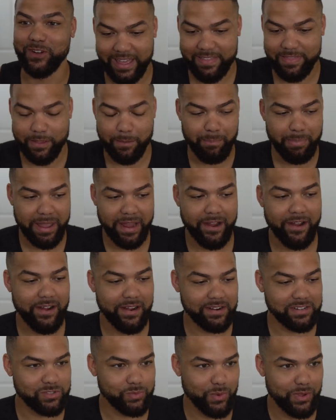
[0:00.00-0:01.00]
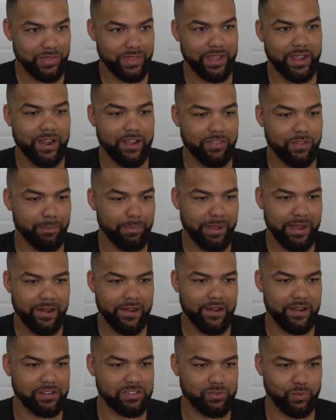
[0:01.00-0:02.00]
And the parents were there. The
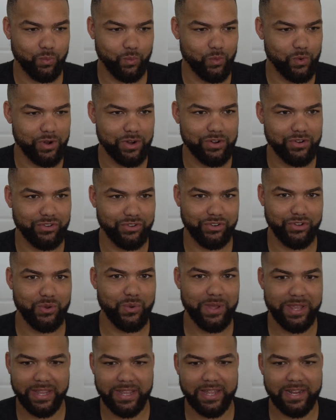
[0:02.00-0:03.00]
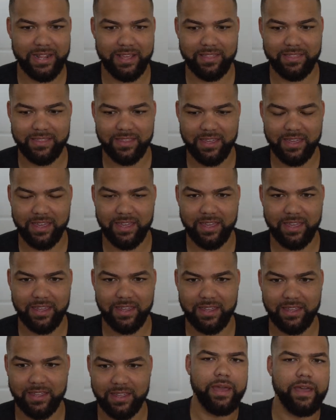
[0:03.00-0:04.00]
parents weren't doing
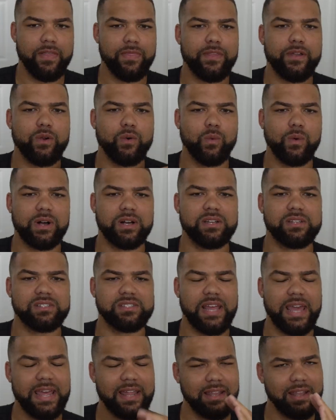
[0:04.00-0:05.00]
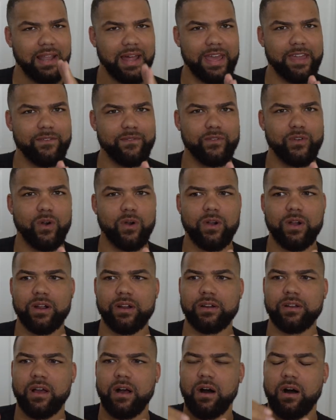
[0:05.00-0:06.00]
anything. And there was a
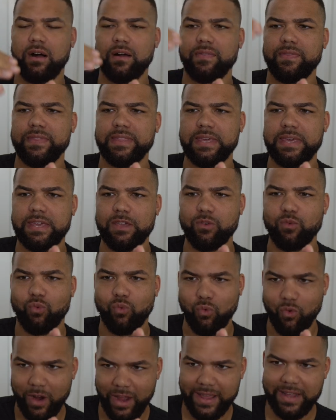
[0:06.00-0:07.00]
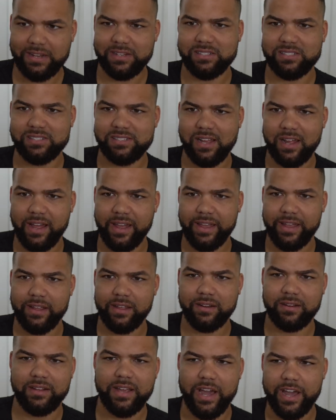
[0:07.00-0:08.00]
lifeguard on the right
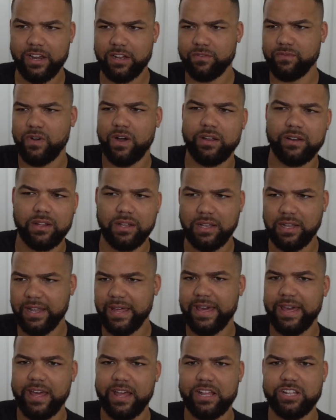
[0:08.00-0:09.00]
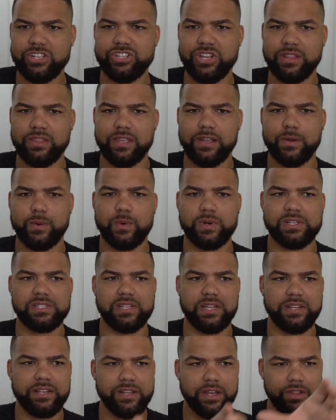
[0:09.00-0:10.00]
side, kind of on a ledge. And there was
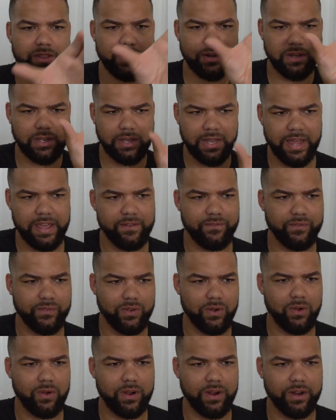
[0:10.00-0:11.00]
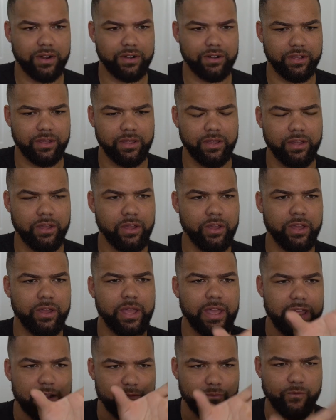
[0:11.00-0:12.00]
another lifeguard
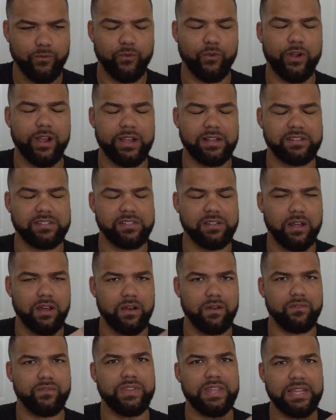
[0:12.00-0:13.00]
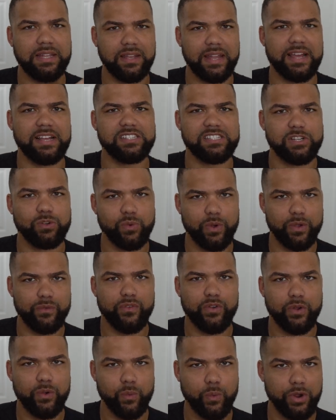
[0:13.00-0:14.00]
in front of the lazy
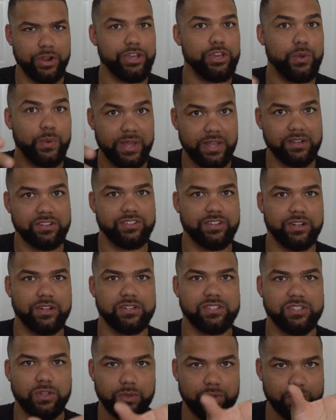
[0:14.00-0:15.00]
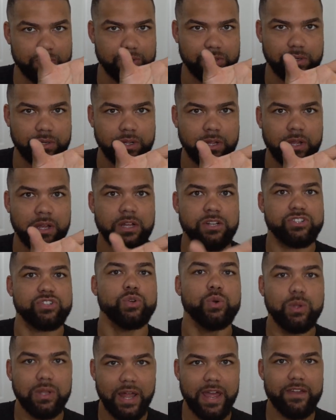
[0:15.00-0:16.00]
river where you enter. So there were
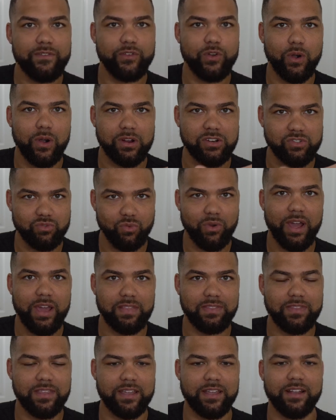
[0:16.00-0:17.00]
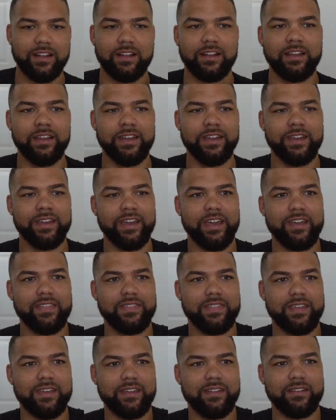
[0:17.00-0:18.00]
two lifeguards right there.
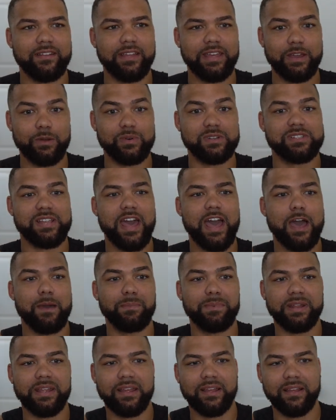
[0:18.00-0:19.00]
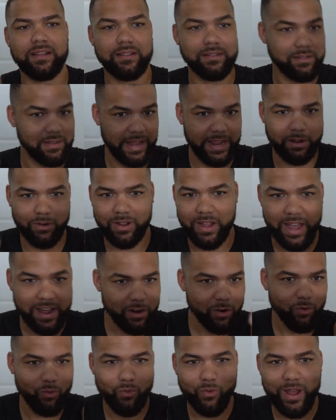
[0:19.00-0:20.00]
And then it was happening like kind
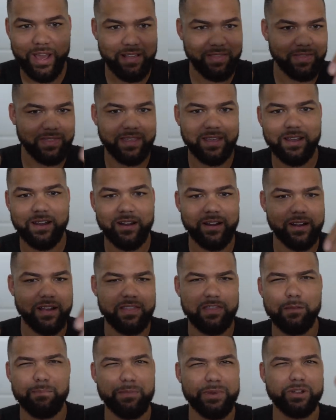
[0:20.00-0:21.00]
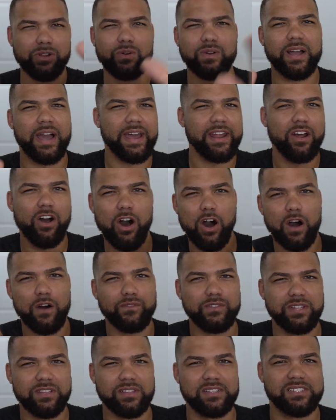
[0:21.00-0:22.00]
of right there in the middle, kind of
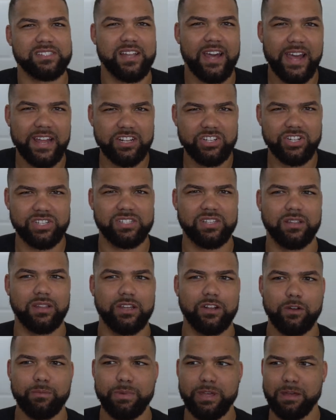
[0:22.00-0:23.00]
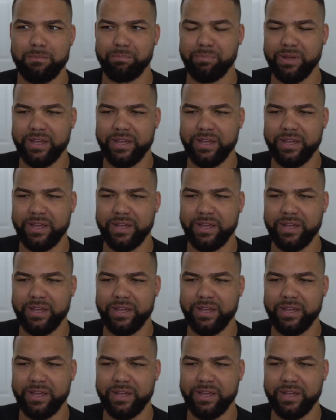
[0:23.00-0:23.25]
off to the side just a little bit.